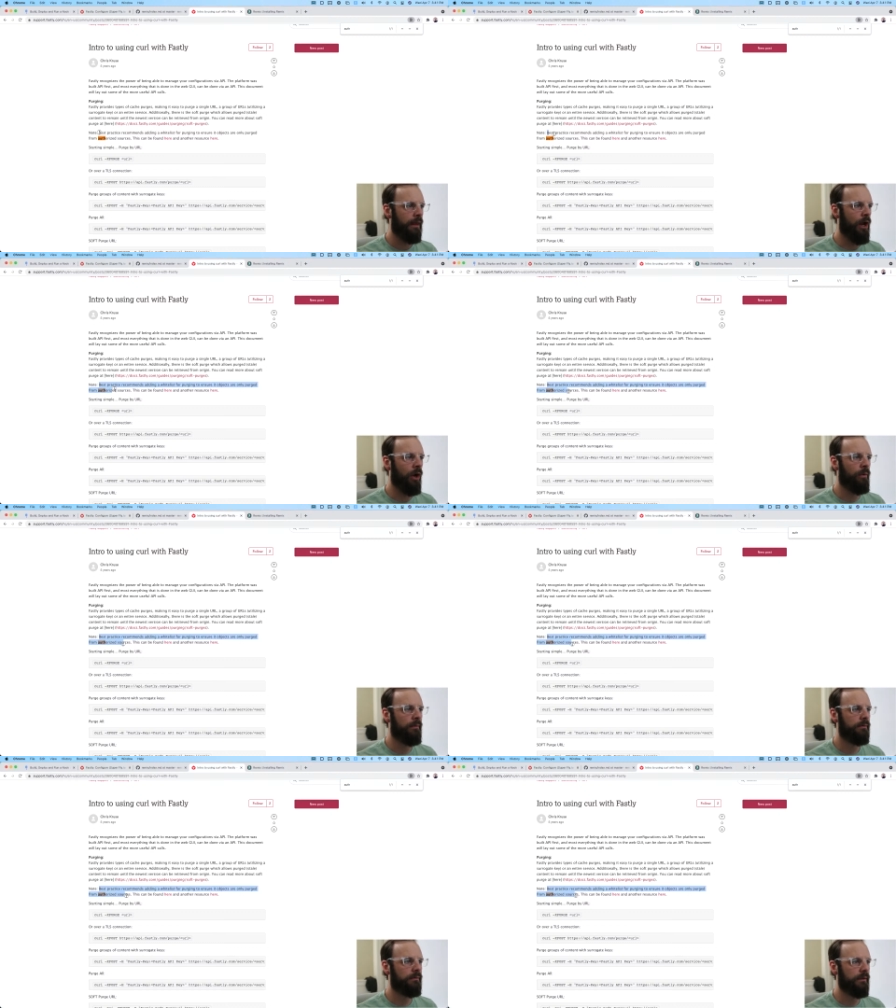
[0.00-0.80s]
Oh,
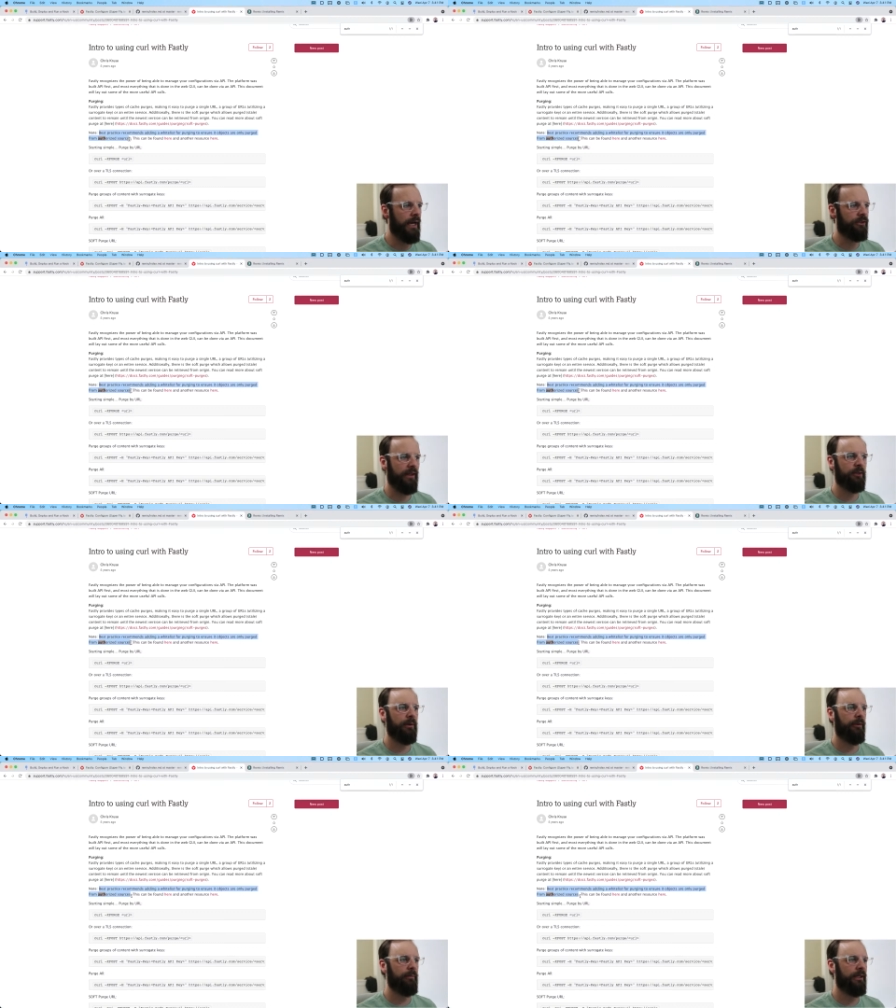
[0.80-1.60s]
actually, that's
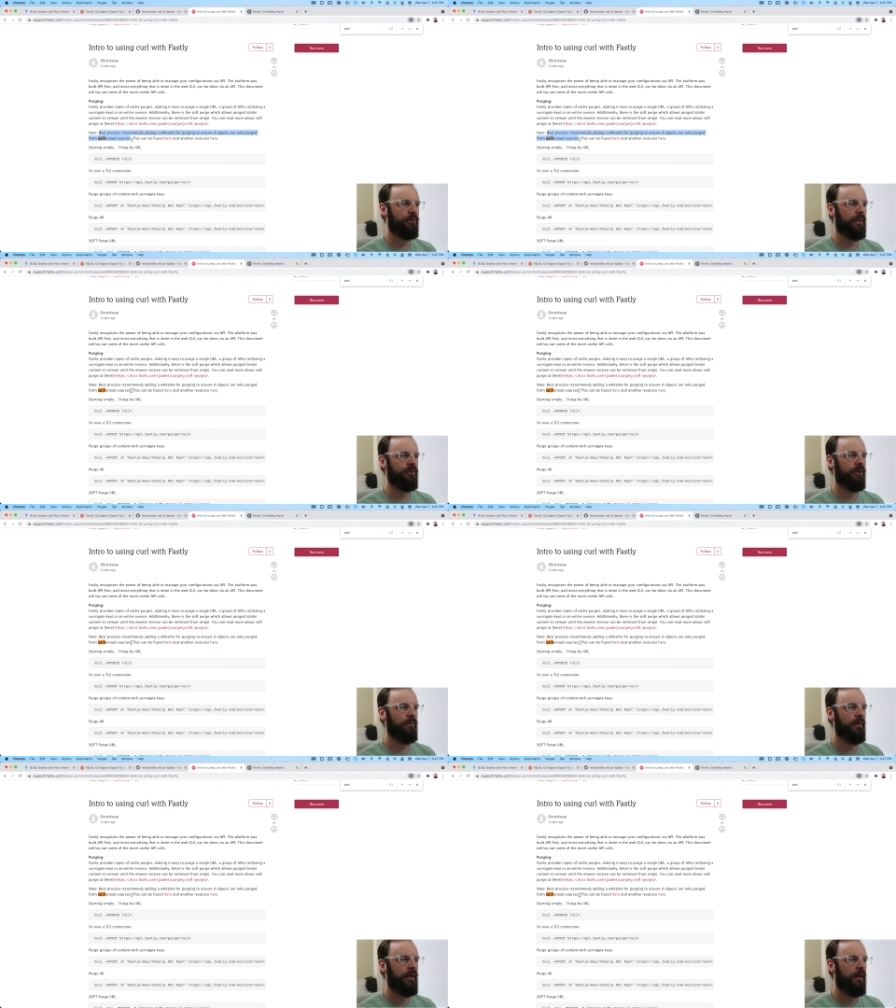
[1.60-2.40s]
probably the best way.
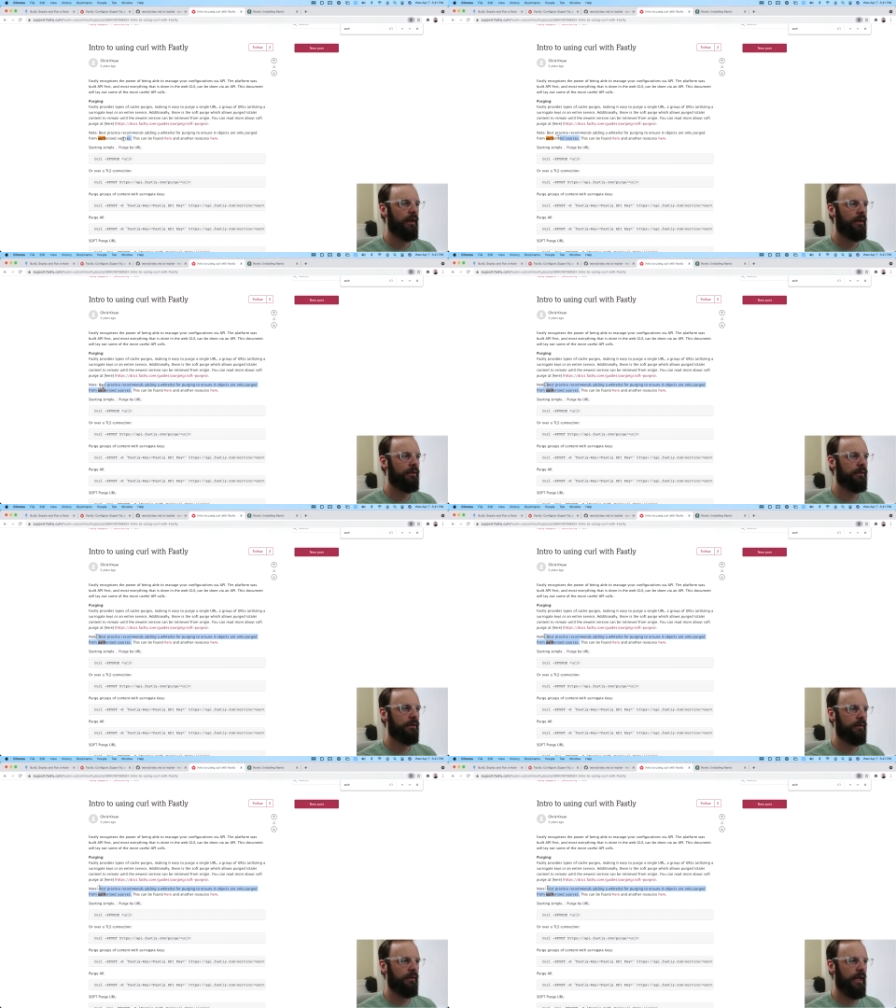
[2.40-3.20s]
So you
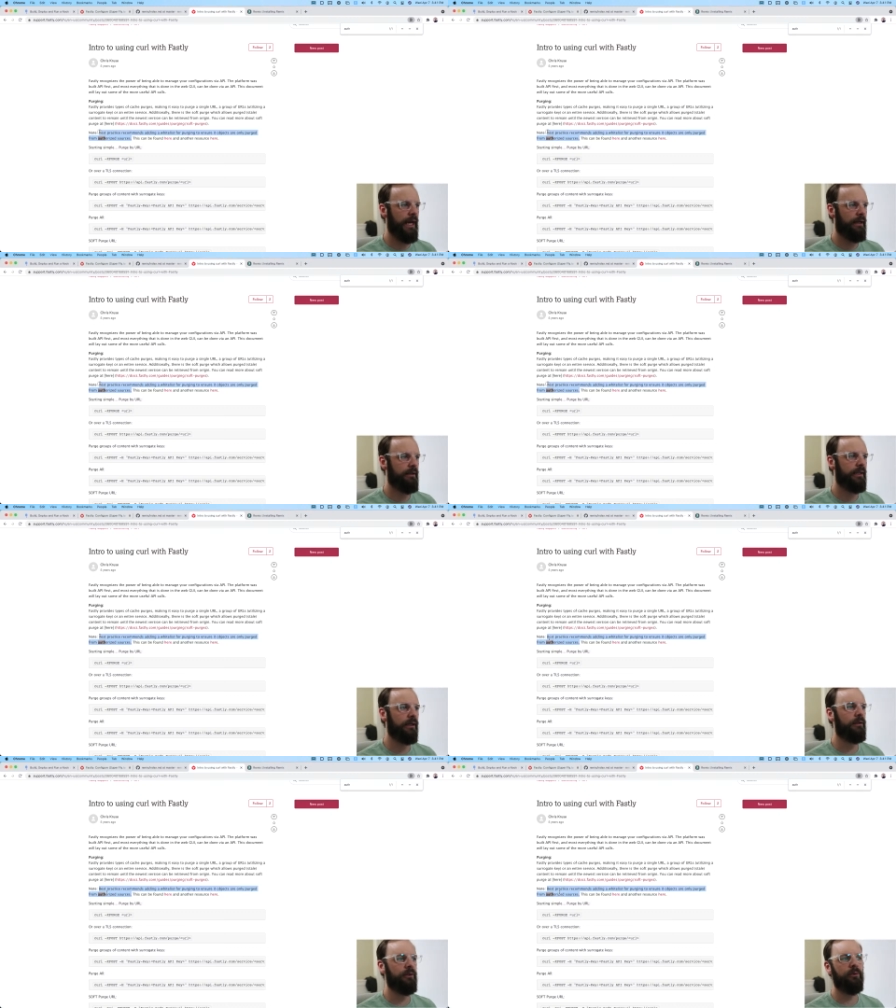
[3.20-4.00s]
can add an
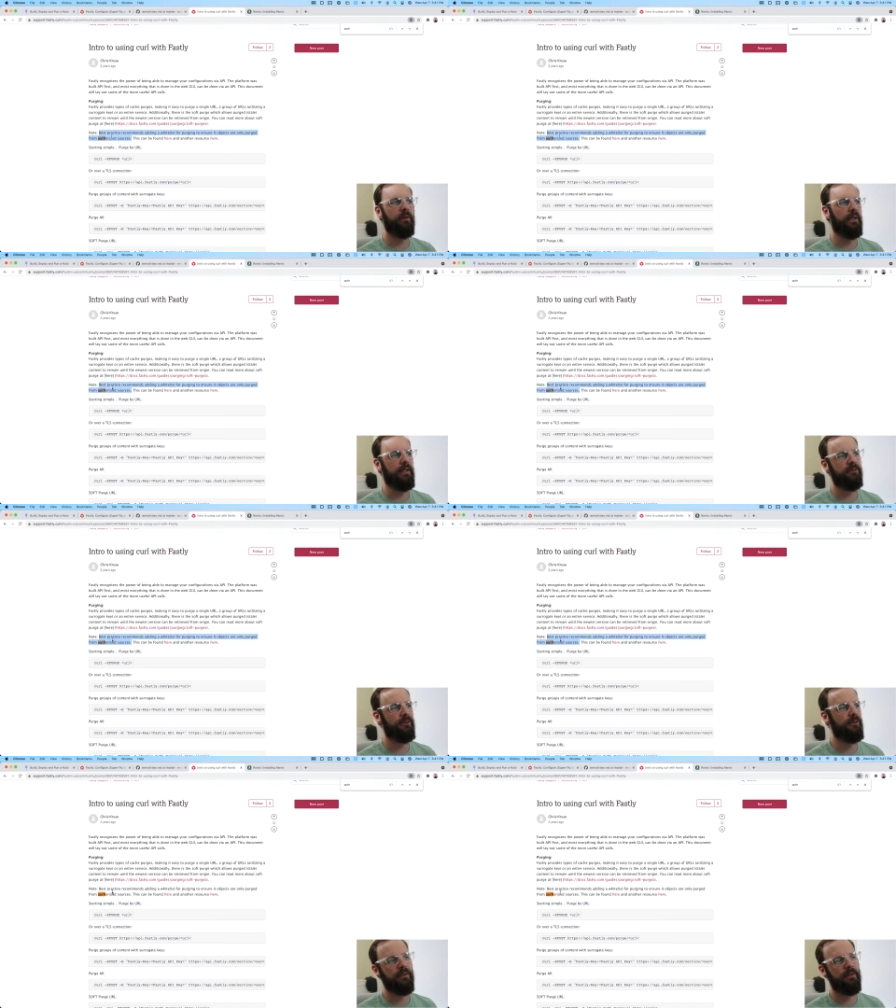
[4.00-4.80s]
include
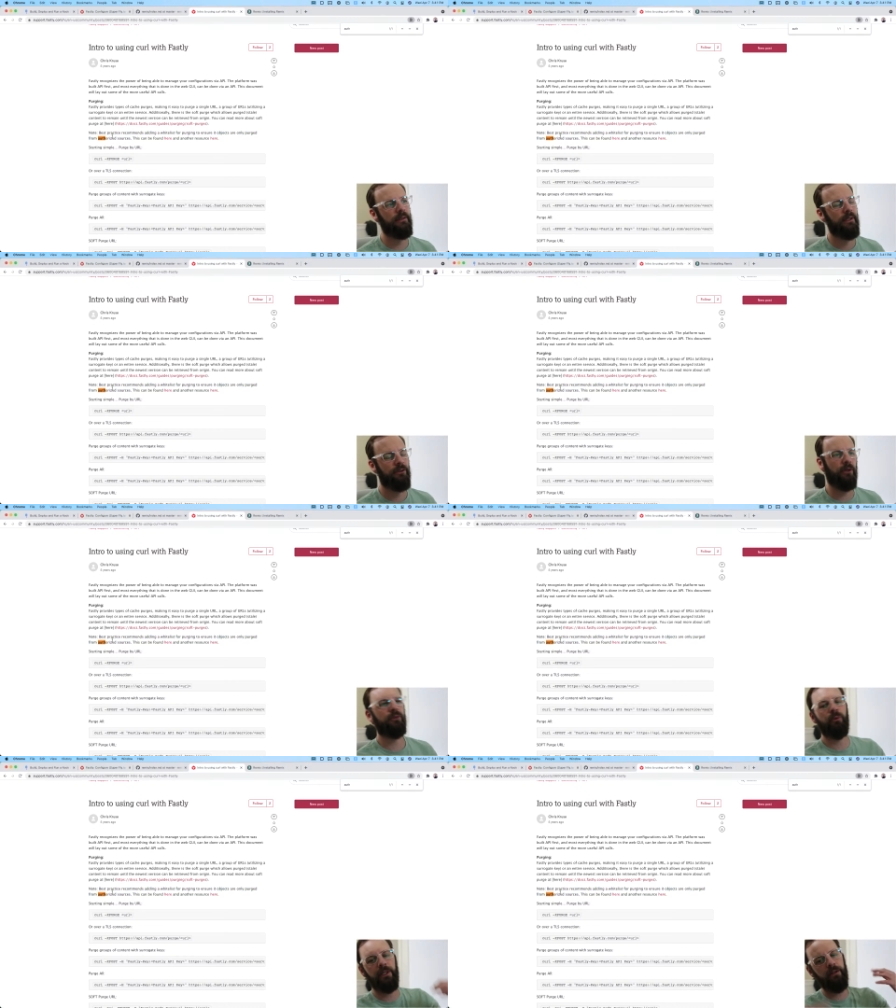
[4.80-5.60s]
list. So
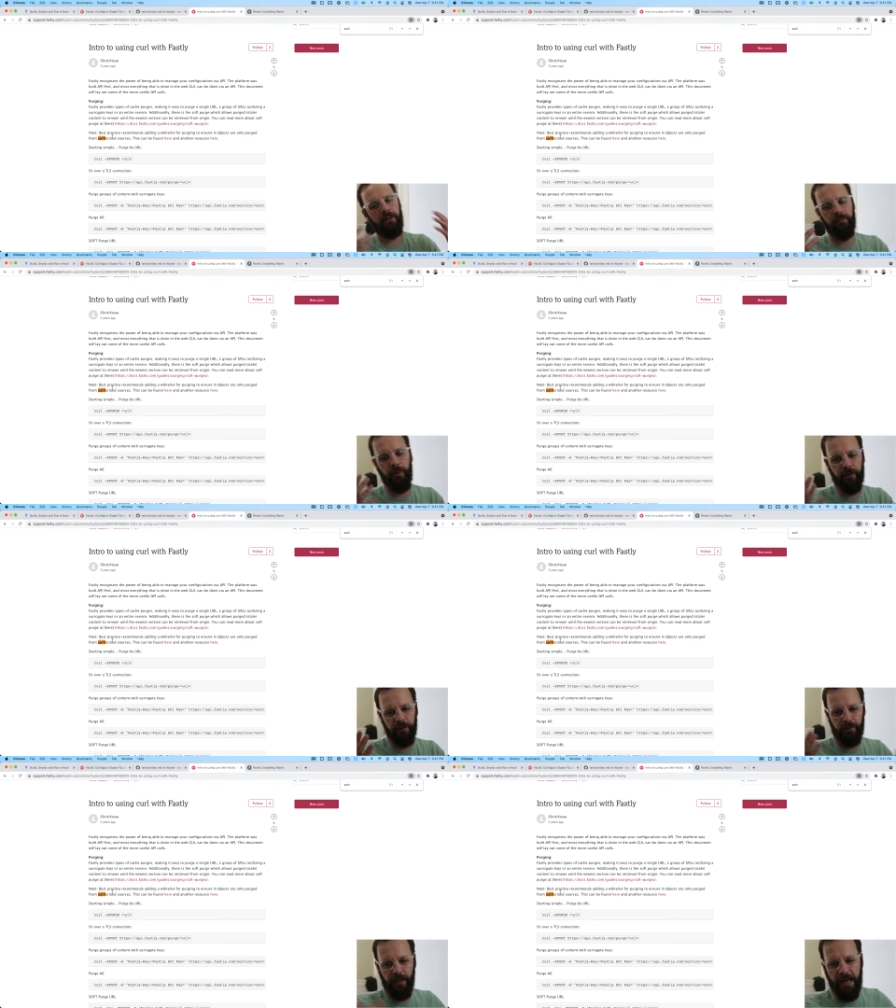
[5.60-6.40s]
we
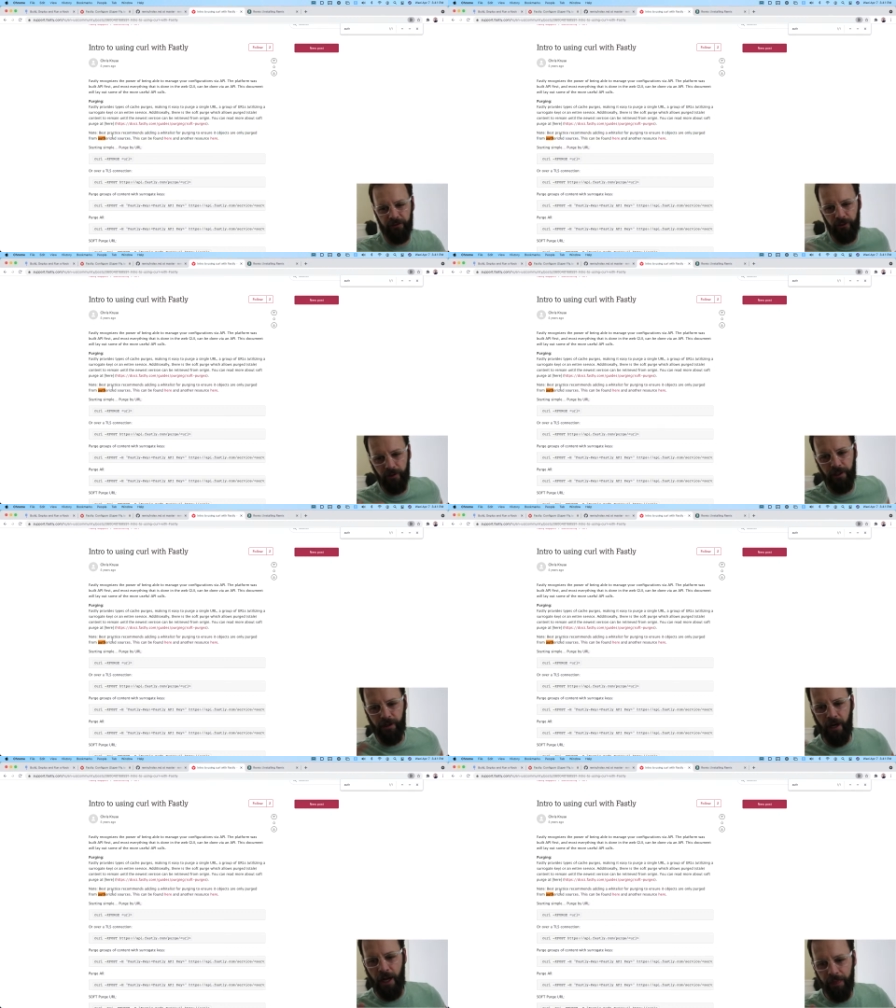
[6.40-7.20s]
could turn on
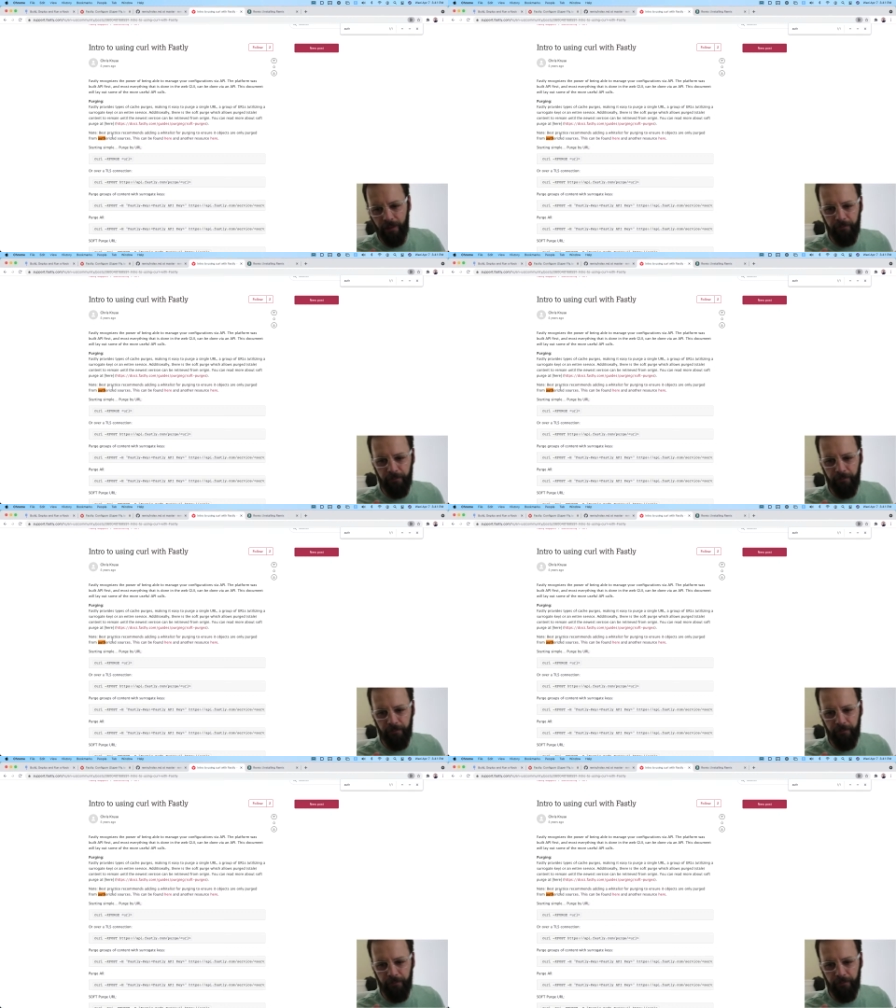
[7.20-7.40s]
auth,